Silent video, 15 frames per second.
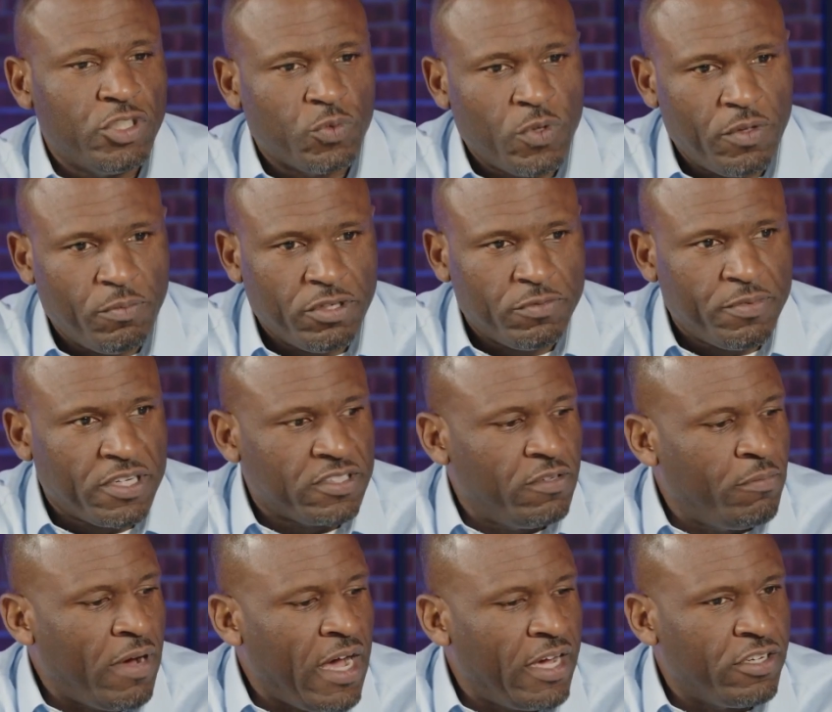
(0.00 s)
with prospective
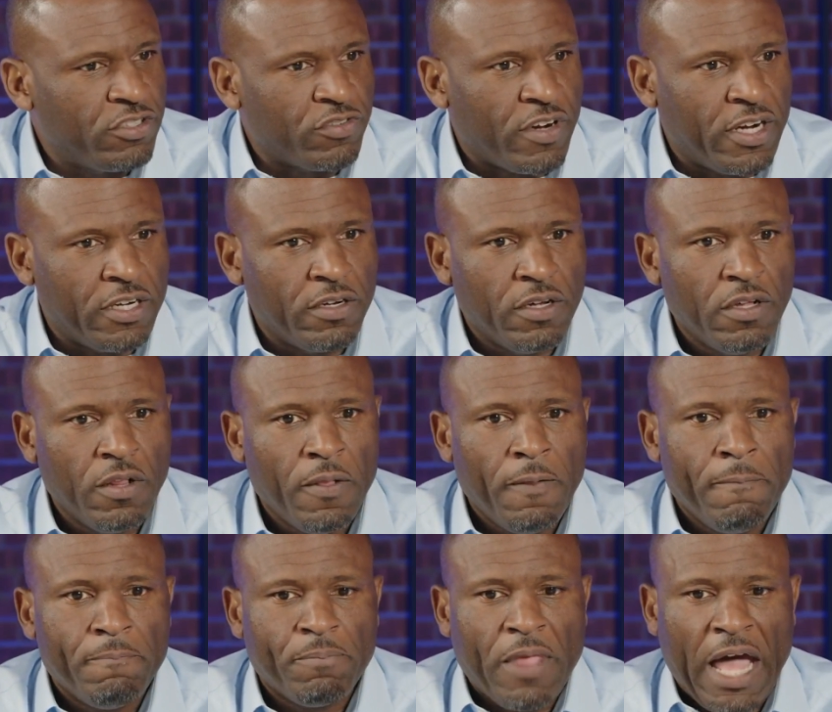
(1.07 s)
buyers, right?
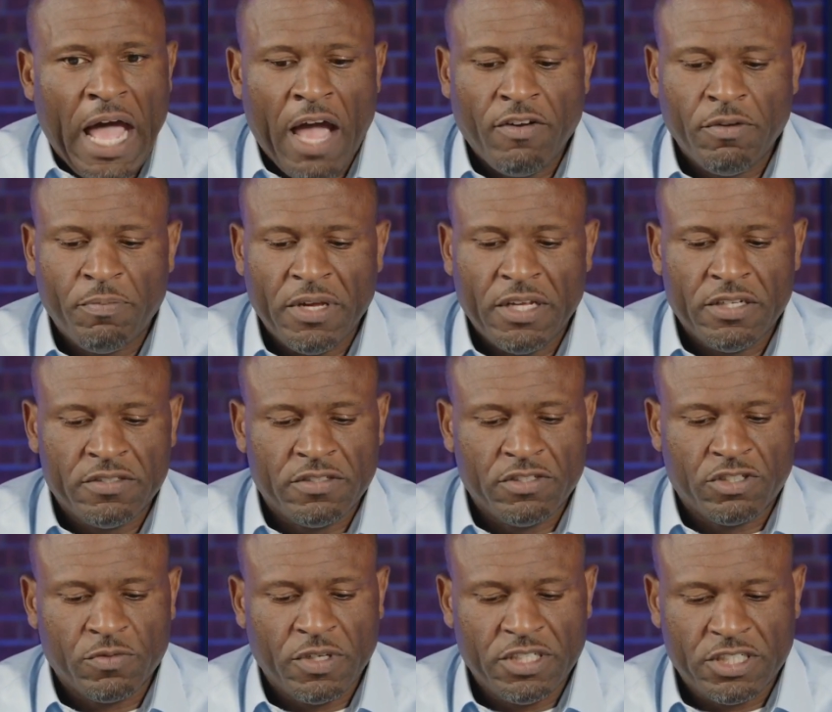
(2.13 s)
I would be in a
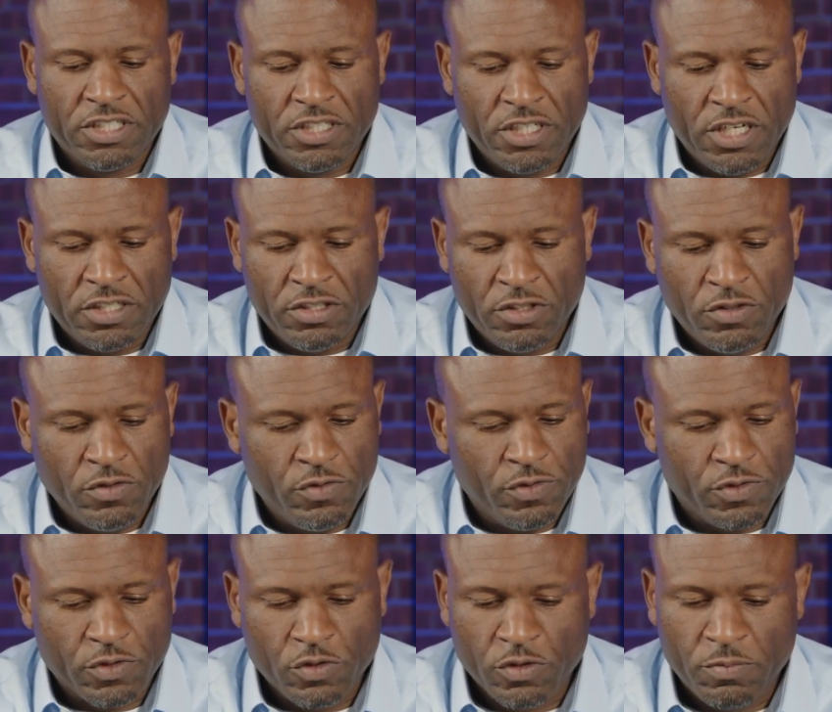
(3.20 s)
situation, and you've
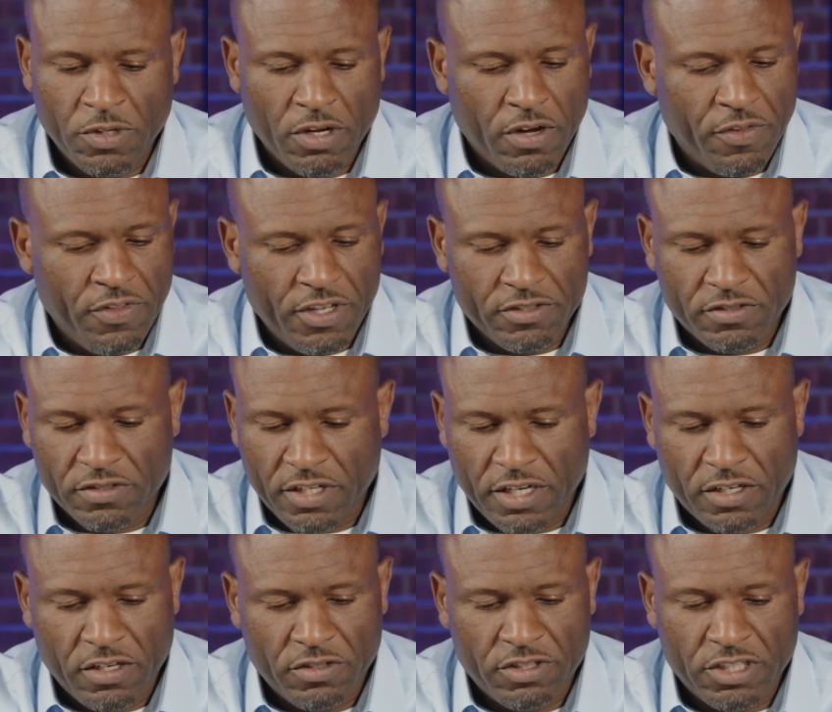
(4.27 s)
schooled me on this. It's
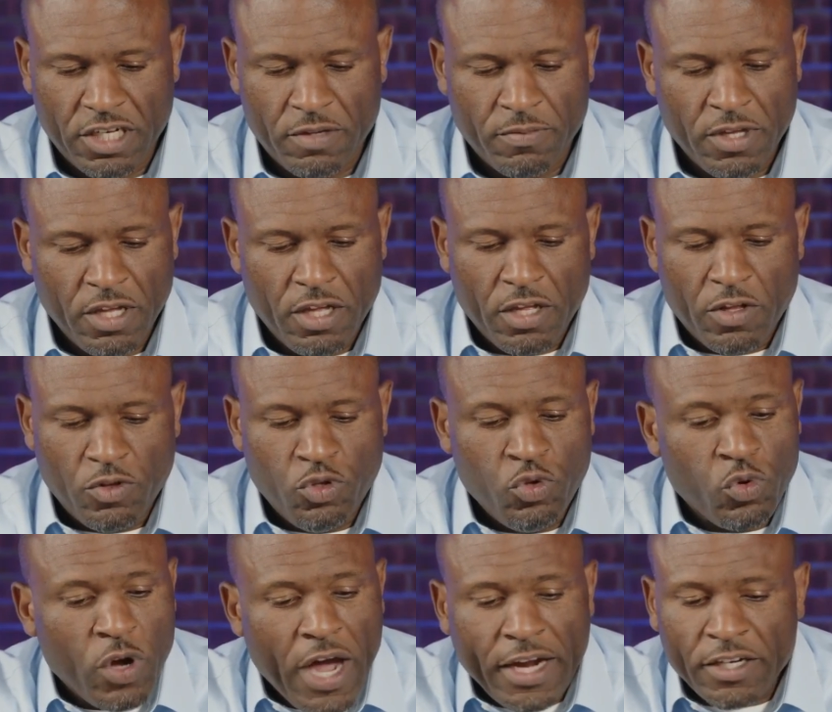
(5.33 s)
like, yo, Jim, you
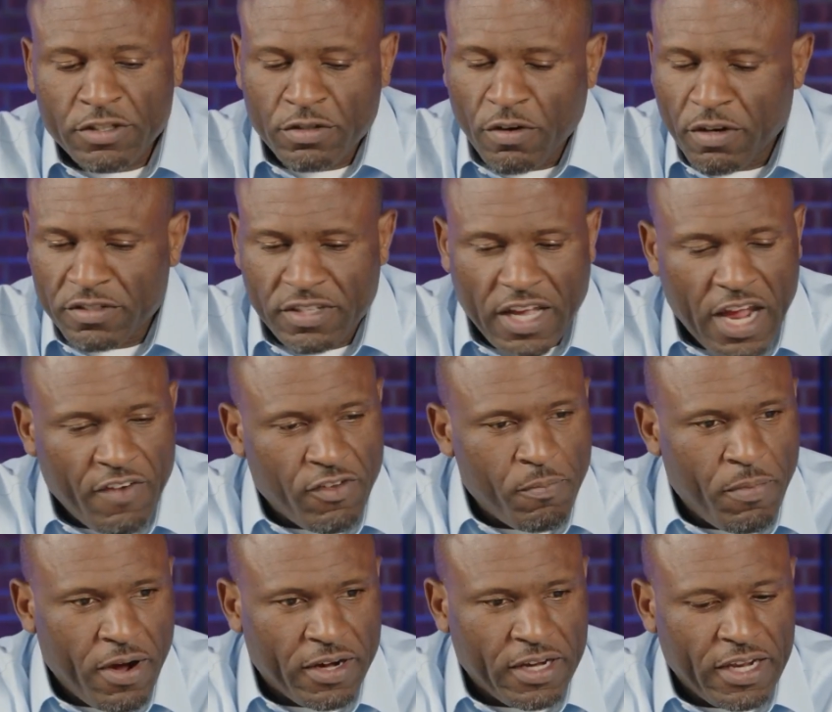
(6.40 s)
got to talk to
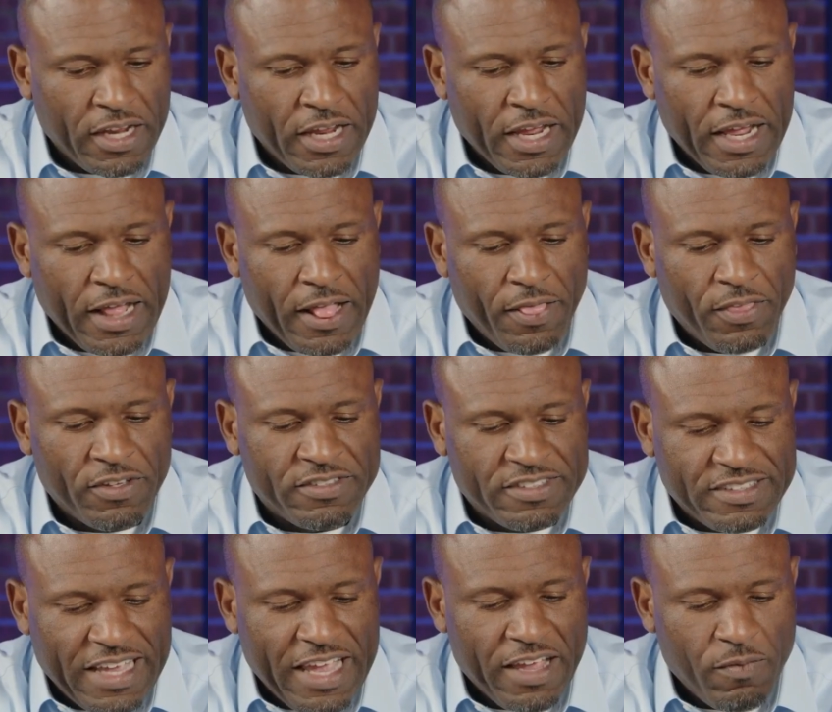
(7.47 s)
everybody the
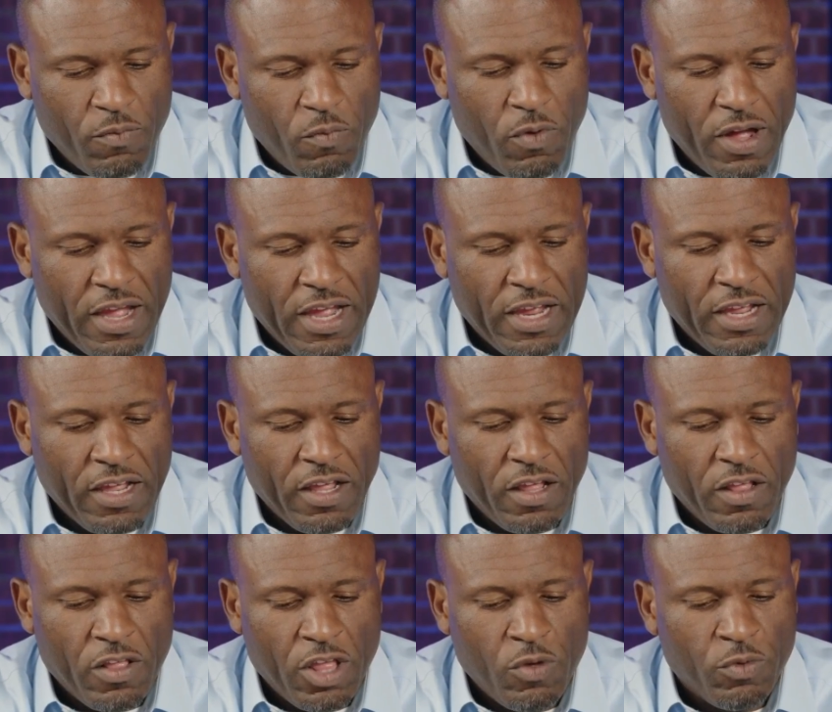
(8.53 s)
same way
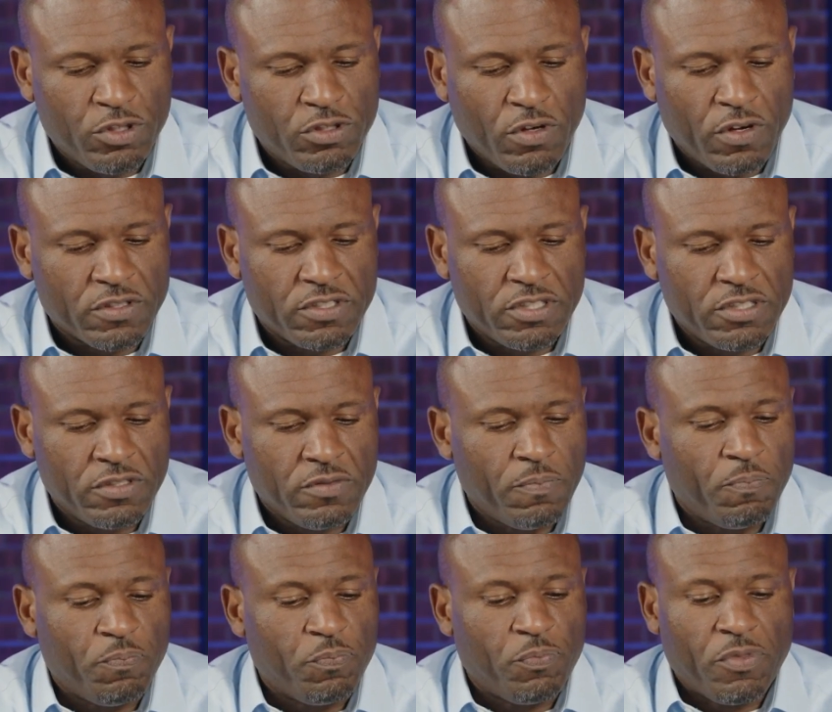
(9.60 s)
you would talk to.
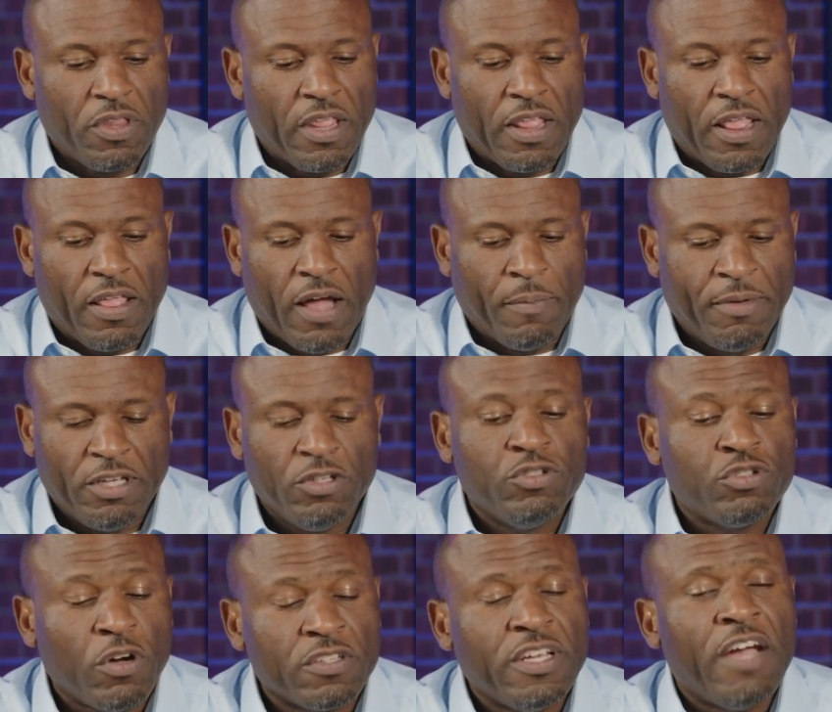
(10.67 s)
I mean, you
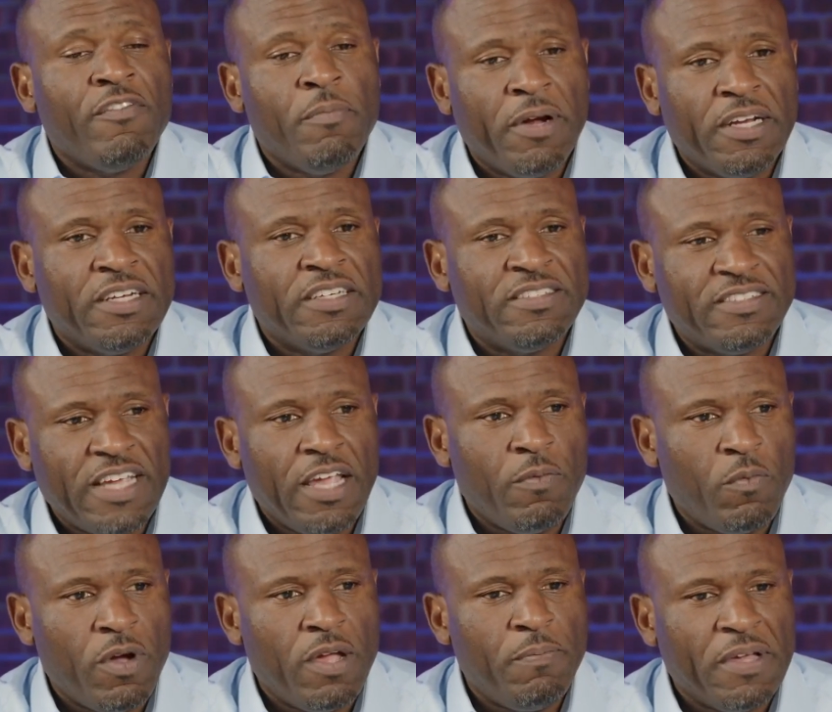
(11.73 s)
talk to everybody the same
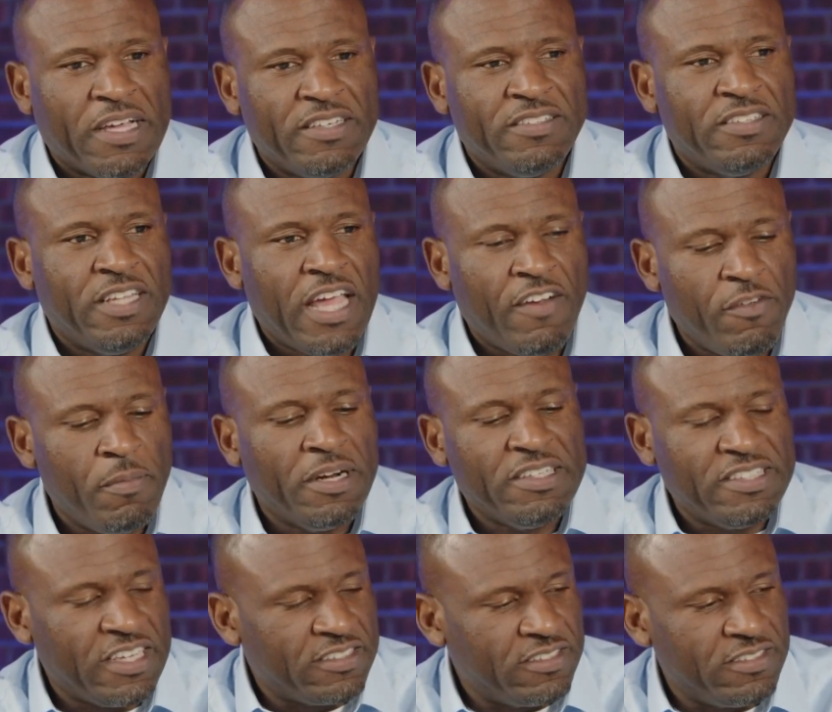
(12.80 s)
way because everybody
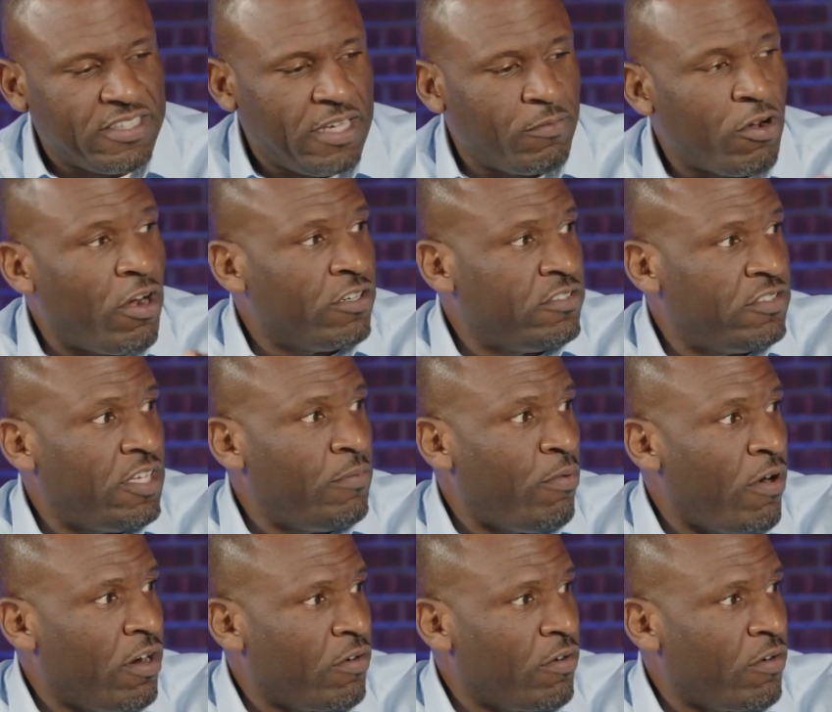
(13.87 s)
takes the same Garden State Parkway.